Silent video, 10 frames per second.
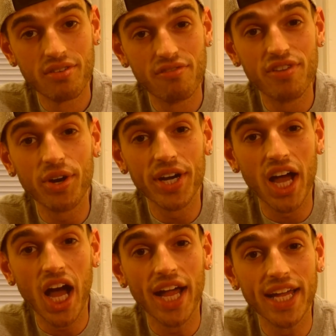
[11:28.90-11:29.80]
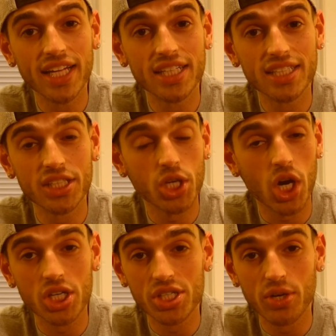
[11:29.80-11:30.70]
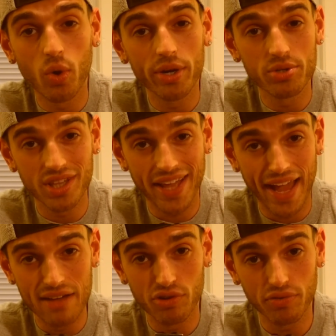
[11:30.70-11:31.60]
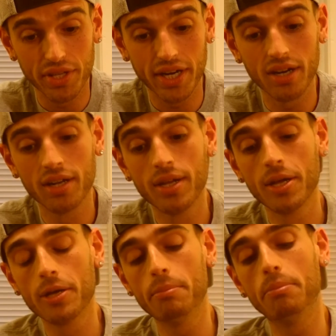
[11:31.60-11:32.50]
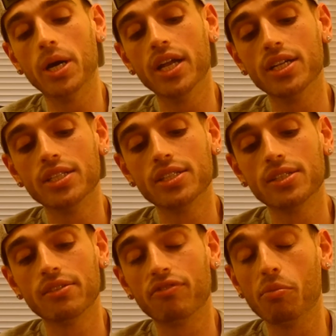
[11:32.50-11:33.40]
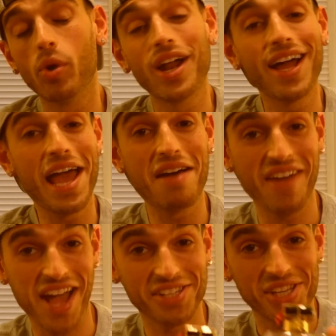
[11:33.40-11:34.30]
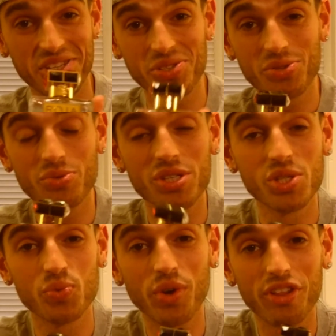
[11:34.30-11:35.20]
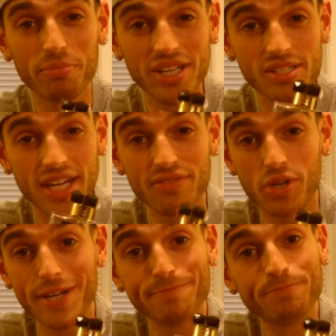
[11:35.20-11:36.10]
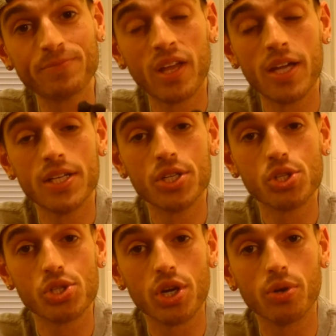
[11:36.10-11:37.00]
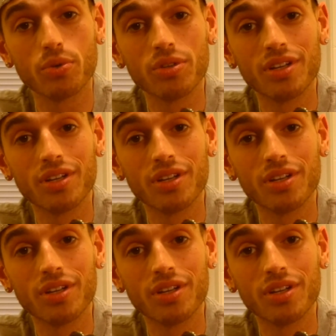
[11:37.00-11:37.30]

very high-end attars and oils that they have over there, but from what I have access to, this is one of the best that I've tried. So,